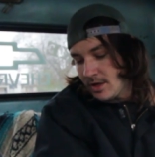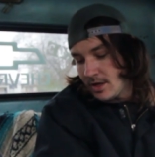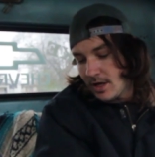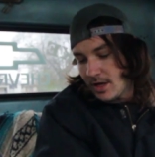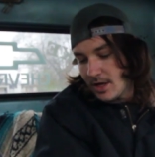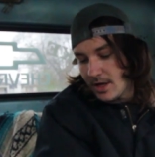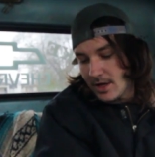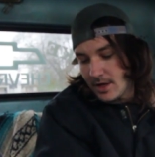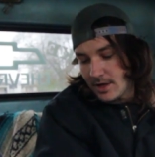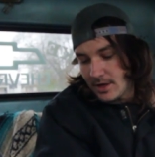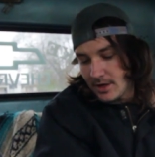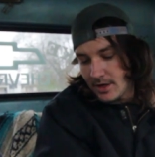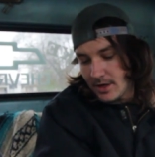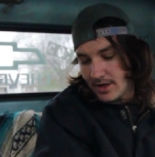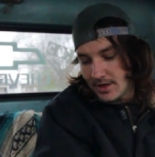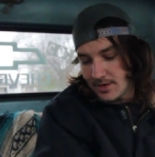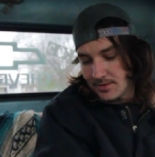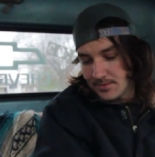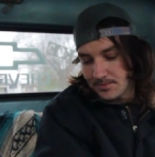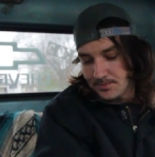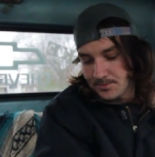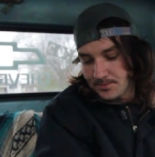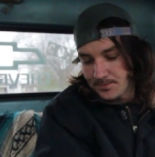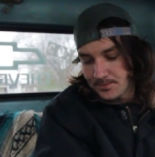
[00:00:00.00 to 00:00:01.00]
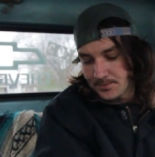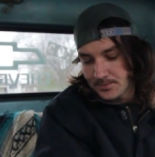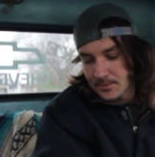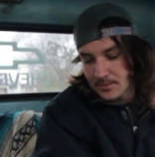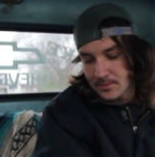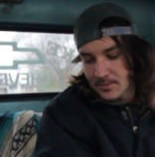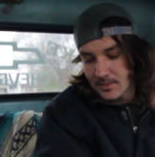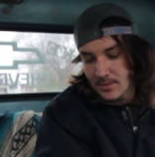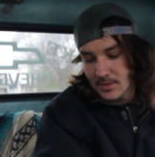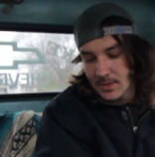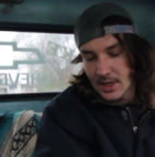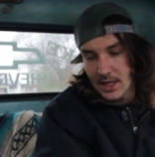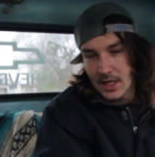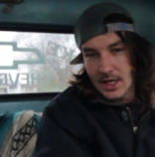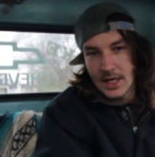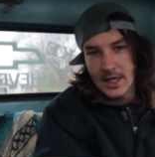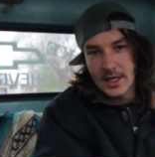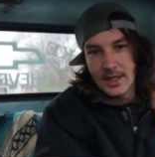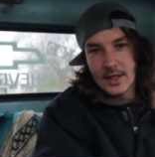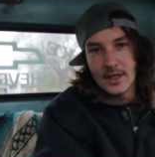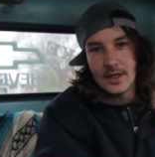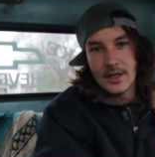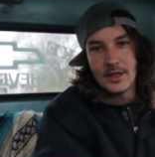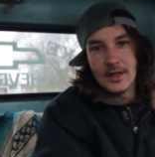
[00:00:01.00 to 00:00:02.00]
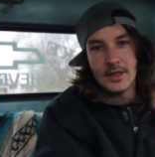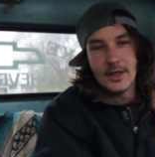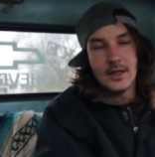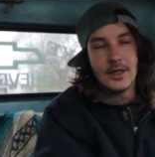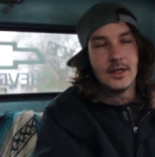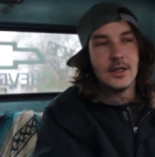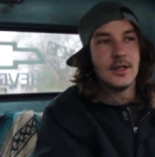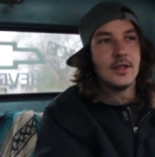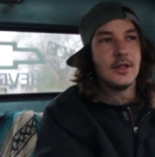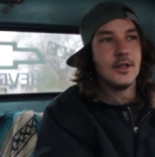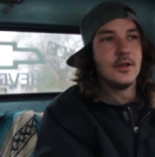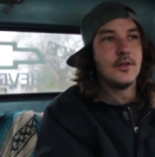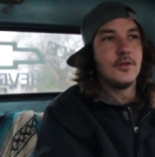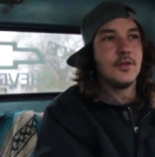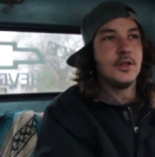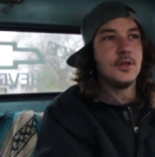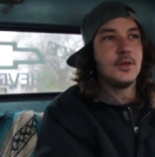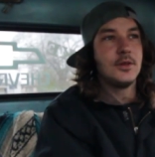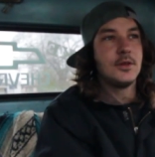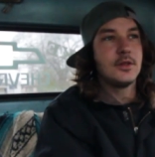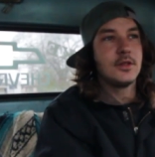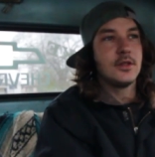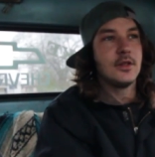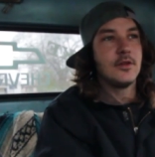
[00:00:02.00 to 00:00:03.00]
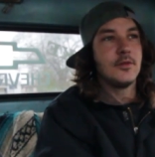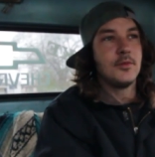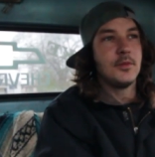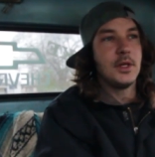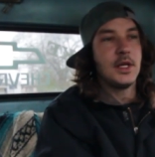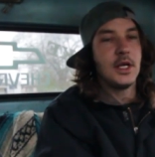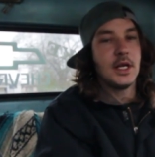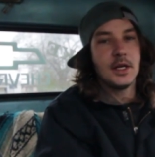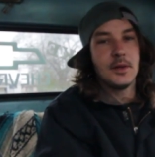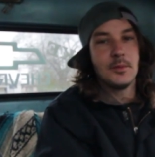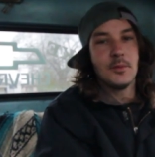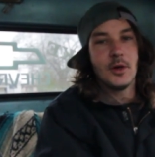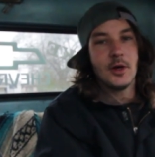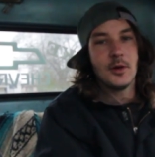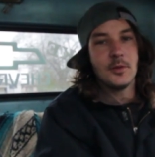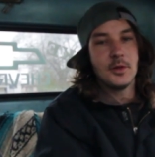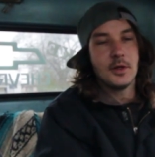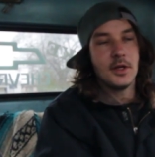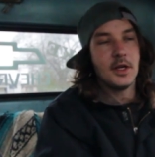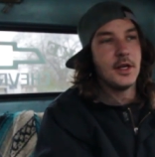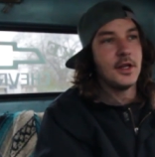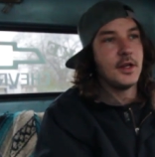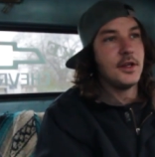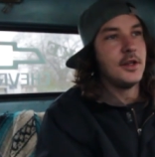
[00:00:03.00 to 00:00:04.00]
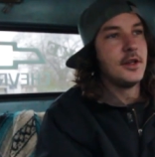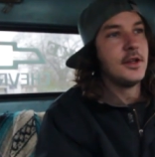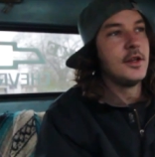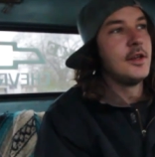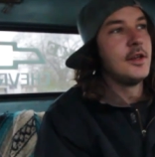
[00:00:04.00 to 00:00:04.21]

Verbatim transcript: and um, and they uh, they're viewers of me and Bobblehead,